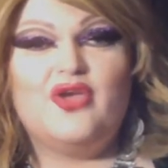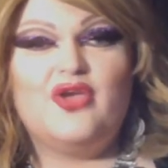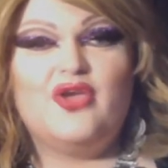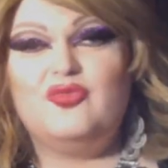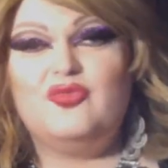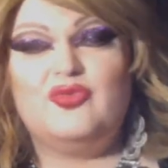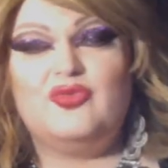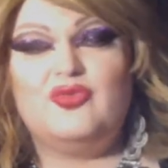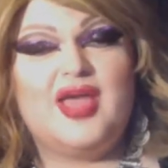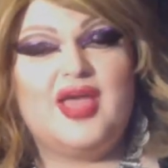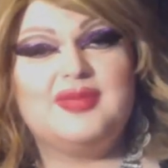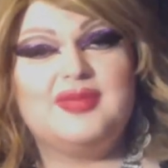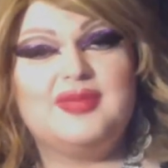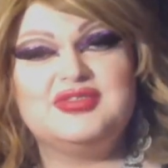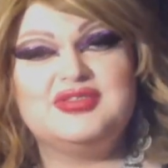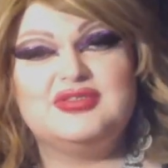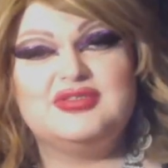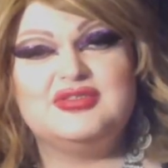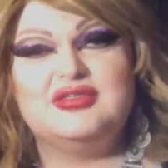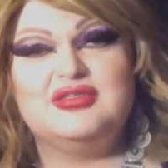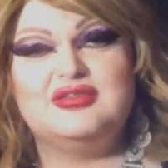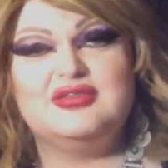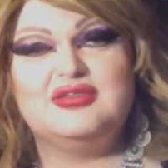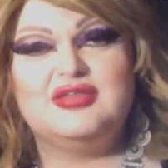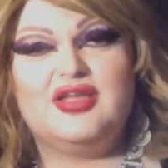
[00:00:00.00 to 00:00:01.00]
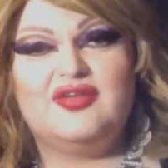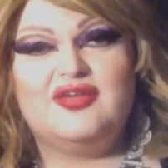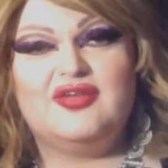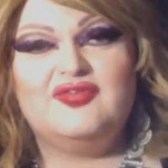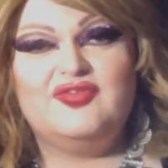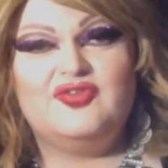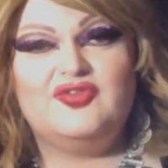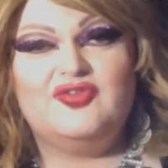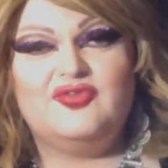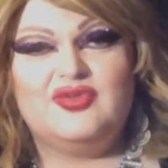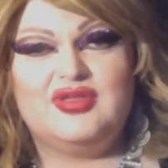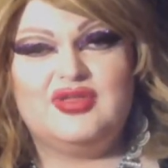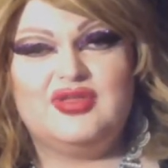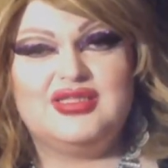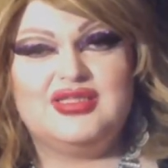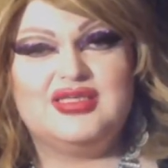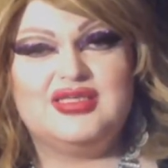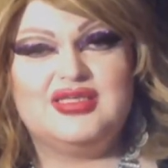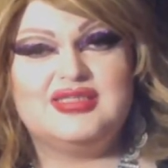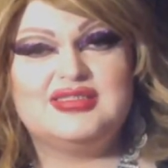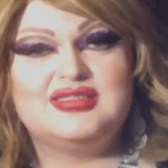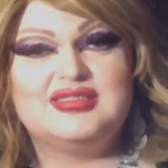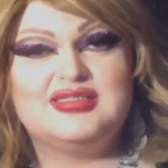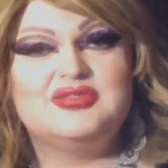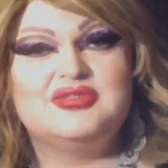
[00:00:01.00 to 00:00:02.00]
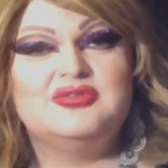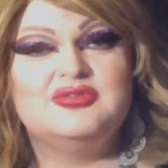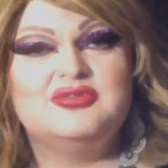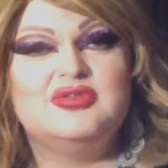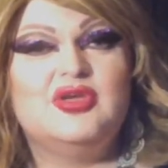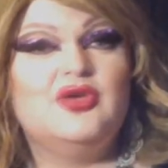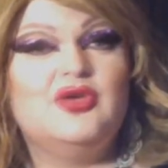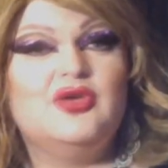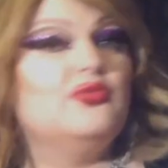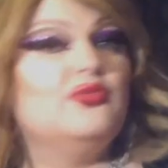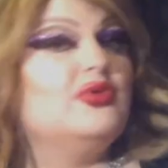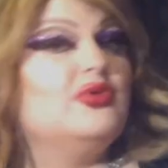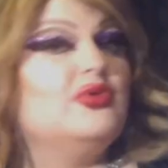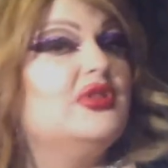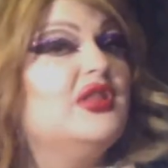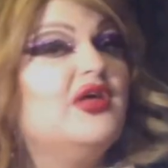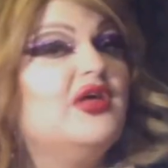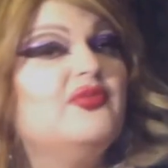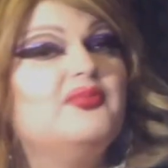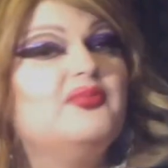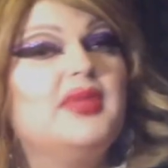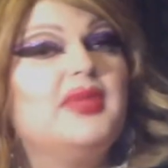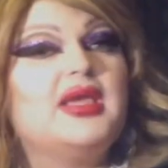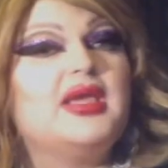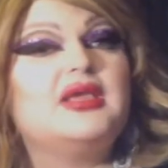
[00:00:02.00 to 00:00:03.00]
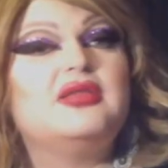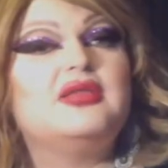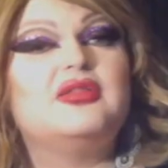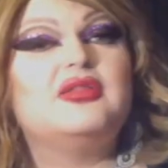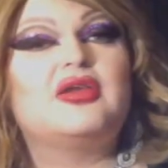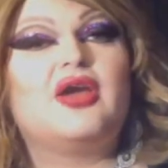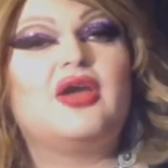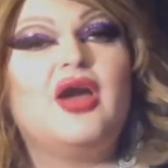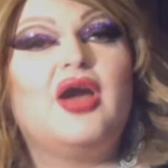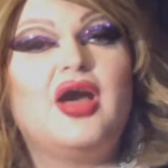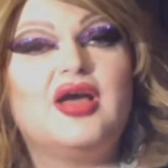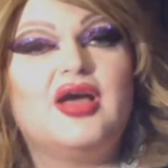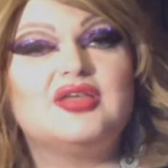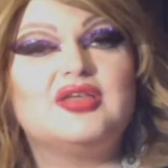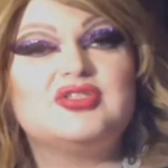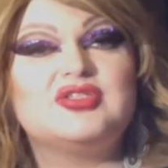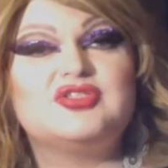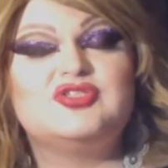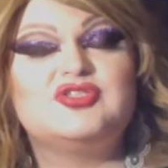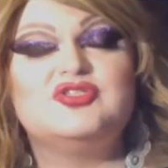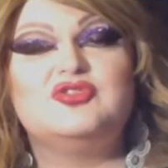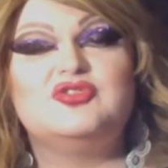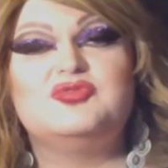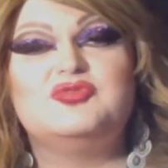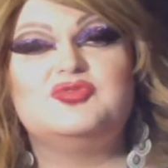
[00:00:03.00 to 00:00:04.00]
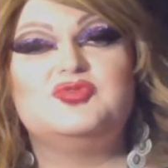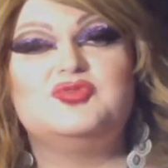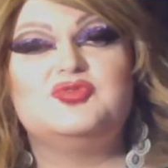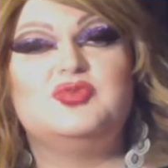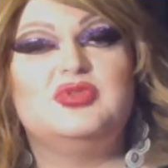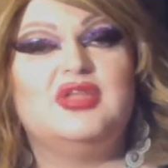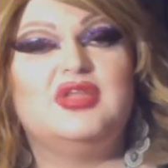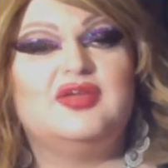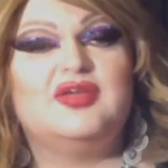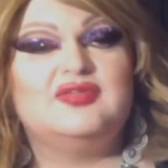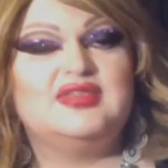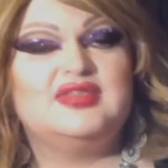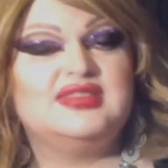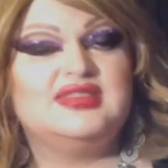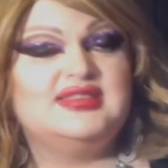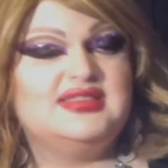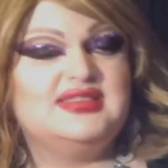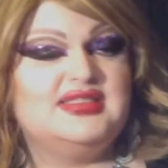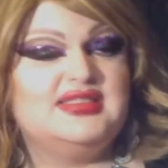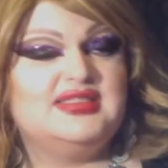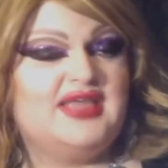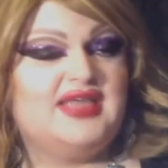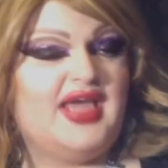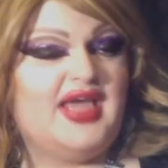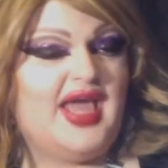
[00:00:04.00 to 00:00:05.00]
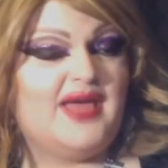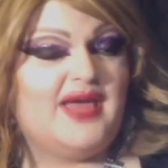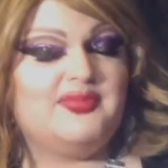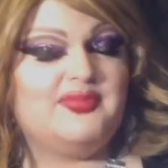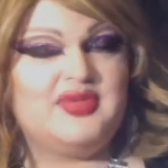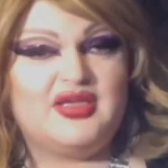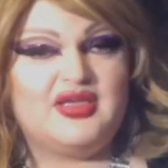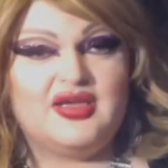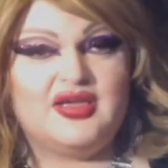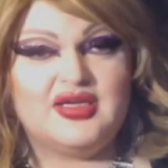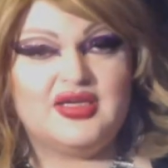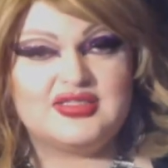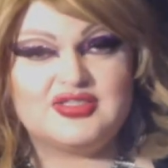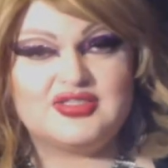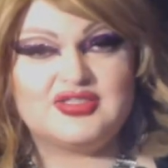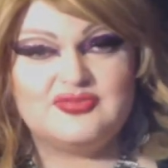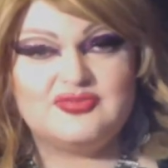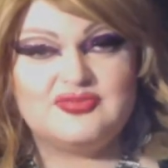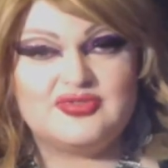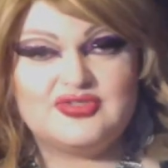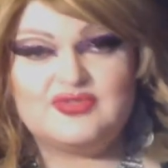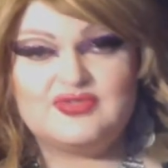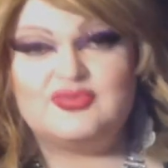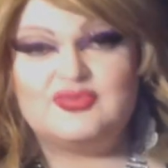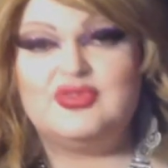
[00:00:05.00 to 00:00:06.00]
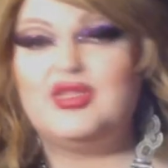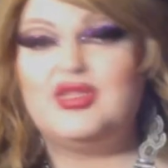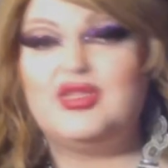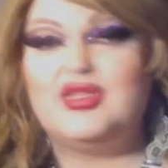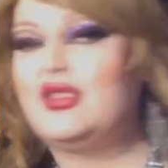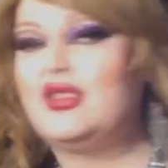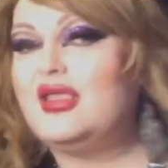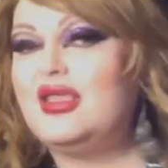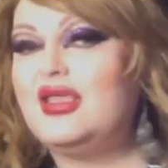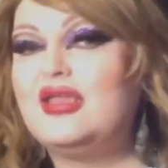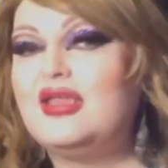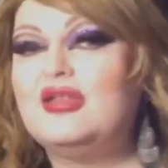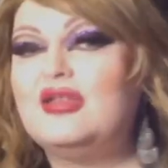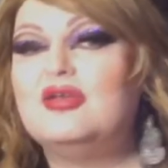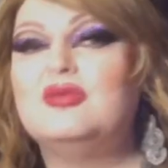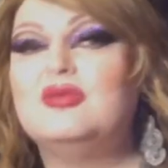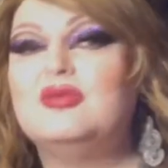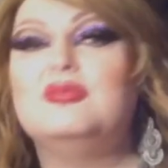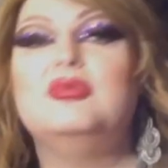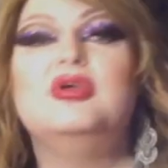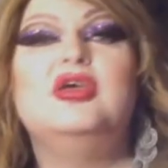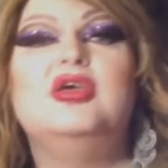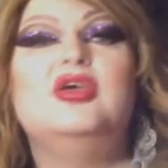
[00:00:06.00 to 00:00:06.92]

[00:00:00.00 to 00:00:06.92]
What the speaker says: We absolutely love doing this. We love making the costumes. We love to see happy customers when they get them.